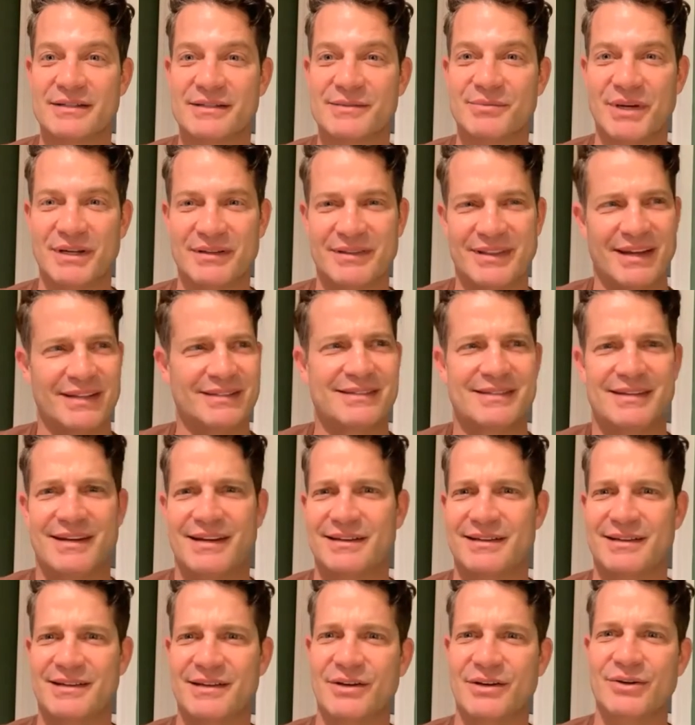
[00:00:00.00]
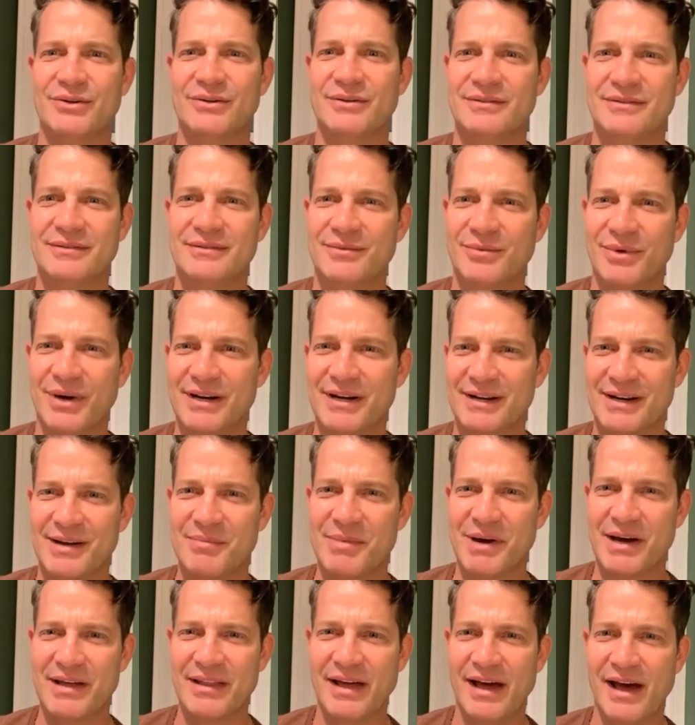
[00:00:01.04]
I'm like, that's not cute. Why did I
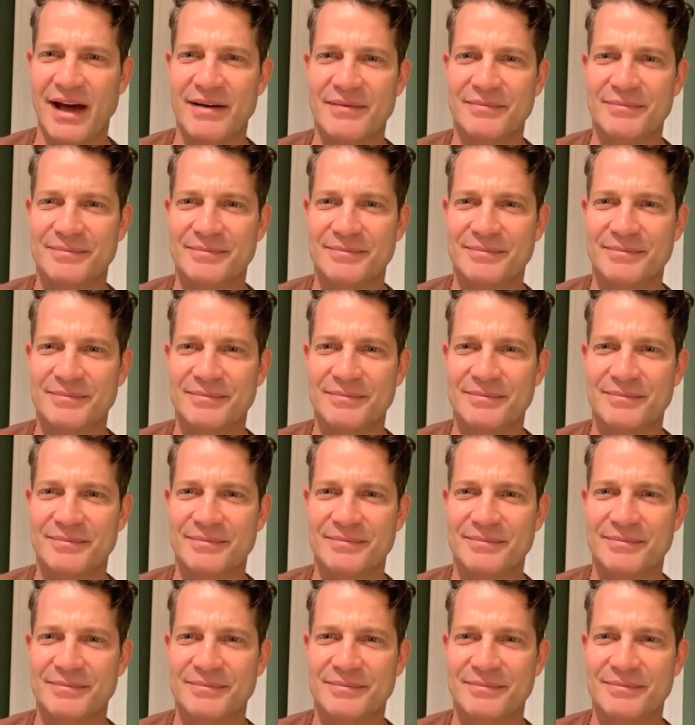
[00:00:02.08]
buy that?